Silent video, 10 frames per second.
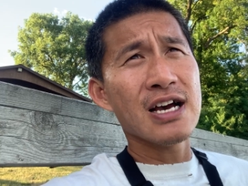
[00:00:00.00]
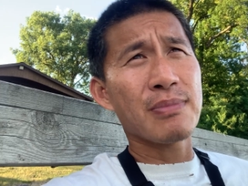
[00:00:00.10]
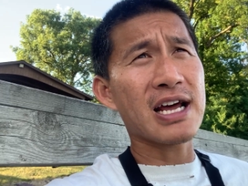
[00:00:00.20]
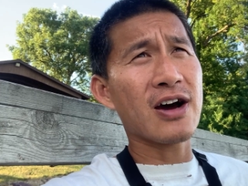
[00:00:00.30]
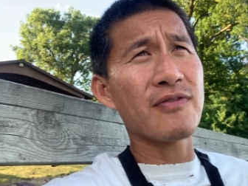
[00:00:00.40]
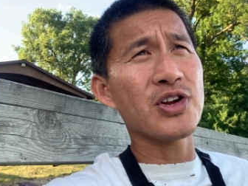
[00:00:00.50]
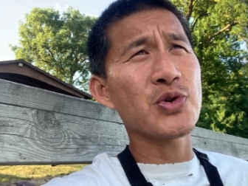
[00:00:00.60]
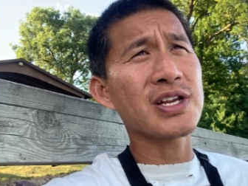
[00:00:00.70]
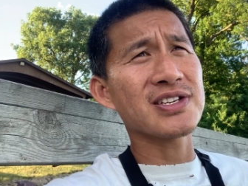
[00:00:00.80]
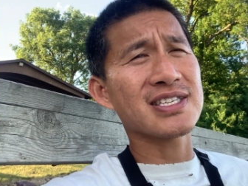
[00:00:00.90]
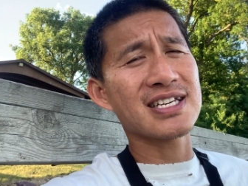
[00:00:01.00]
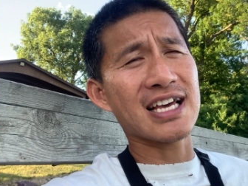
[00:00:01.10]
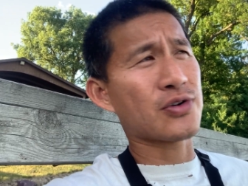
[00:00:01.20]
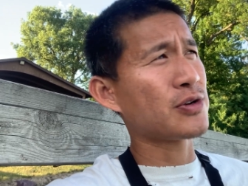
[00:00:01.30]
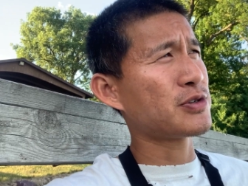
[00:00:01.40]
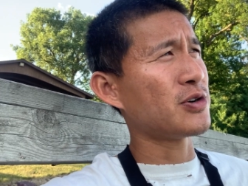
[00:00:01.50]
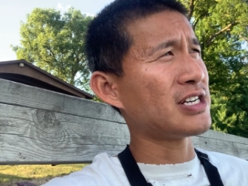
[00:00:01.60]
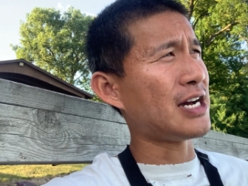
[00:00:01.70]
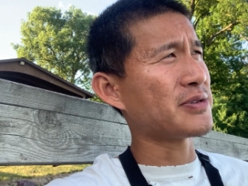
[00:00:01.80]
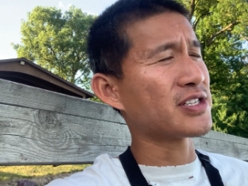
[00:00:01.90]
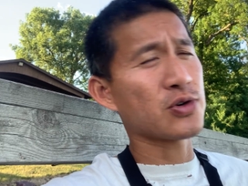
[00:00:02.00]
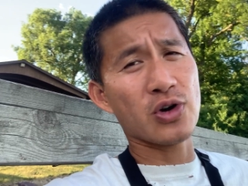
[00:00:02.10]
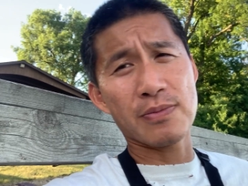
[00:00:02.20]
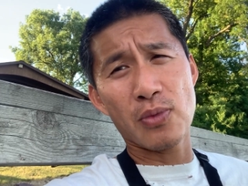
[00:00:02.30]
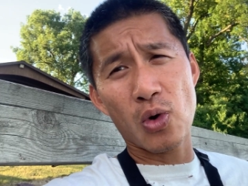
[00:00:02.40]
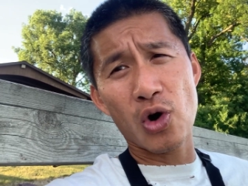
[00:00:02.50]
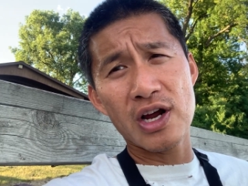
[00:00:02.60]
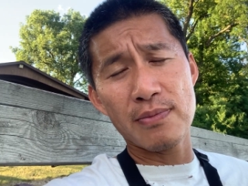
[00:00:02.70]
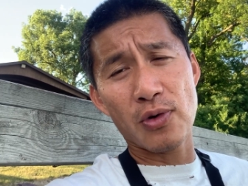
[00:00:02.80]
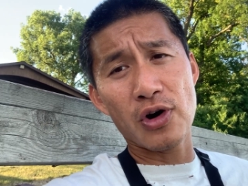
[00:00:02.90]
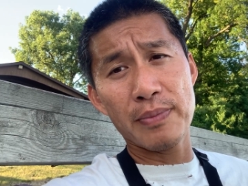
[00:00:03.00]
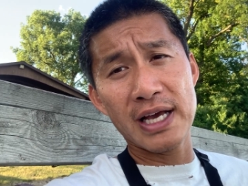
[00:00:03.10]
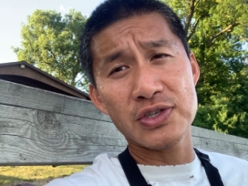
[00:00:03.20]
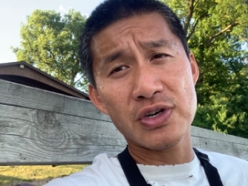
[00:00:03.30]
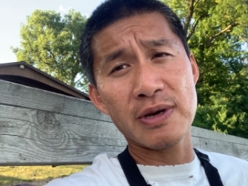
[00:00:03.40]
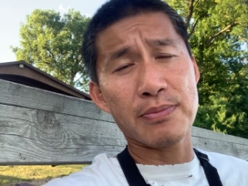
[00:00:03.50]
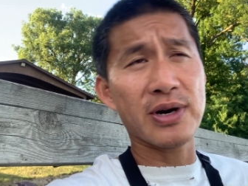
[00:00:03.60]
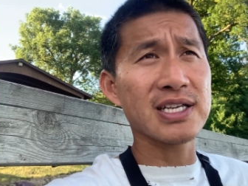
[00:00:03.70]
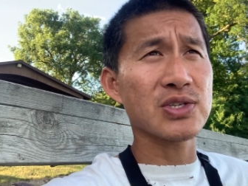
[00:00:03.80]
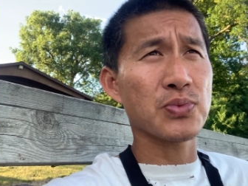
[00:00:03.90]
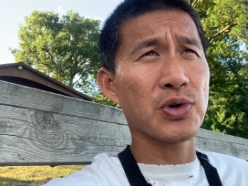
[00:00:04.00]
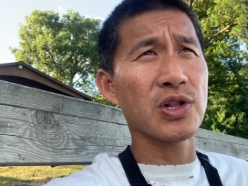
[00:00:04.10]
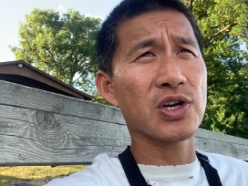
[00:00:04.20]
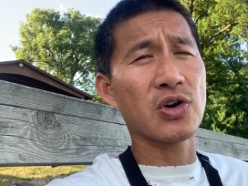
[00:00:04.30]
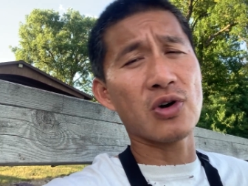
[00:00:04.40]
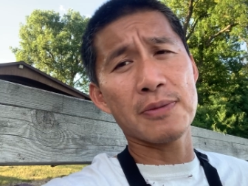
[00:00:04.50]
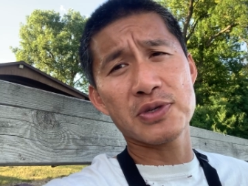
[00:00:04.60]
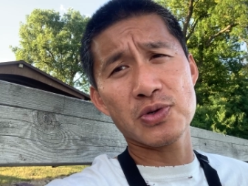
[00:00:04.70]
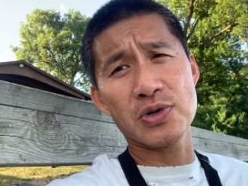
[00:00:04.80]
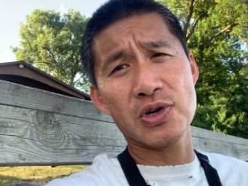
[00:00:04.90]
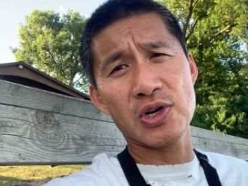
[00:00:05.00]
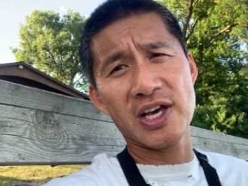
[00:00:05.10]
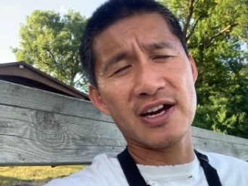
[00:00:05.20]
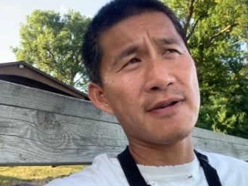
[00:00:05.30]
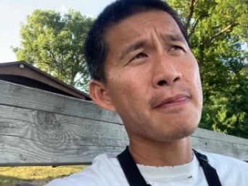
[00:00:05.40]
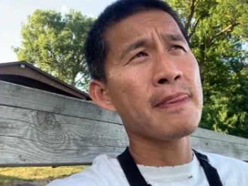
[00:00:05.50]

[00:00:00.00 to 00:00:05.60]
but however, you can just see that crypto adoption is going more and more mainstream and prices will go up sooner or later.